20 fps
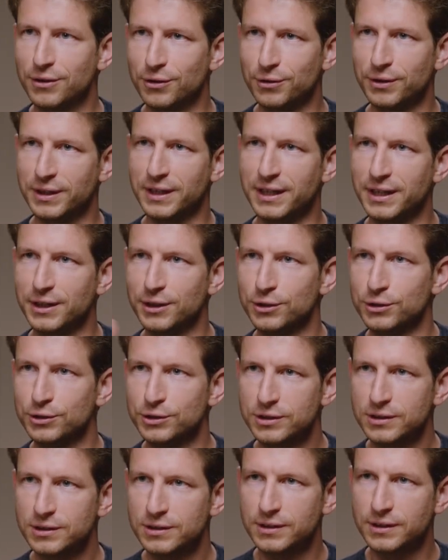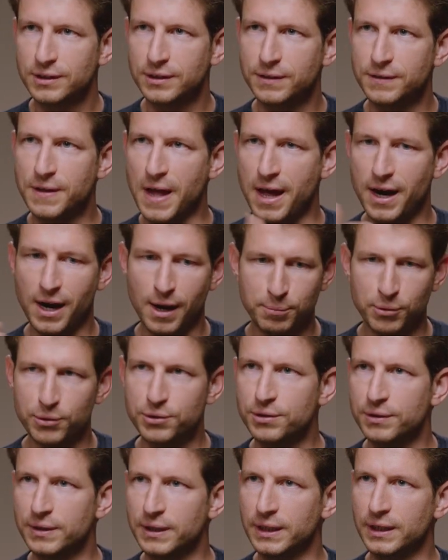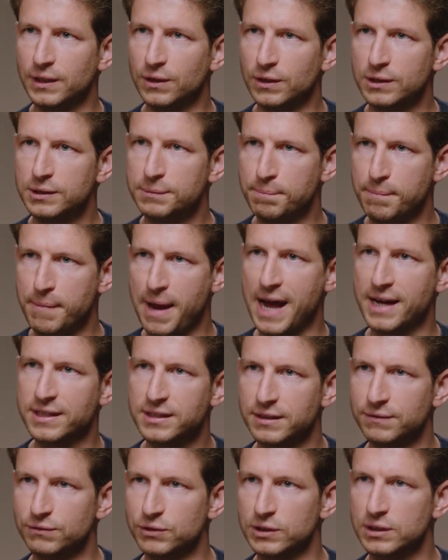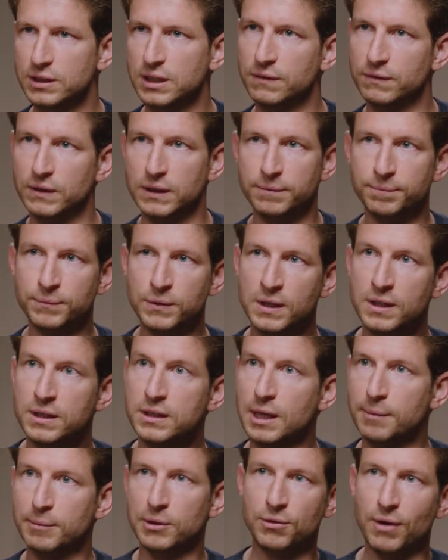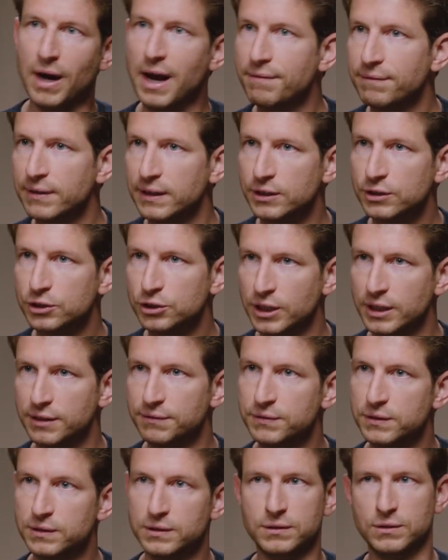30 years, that opportunity looks massive, just given demographic shifts.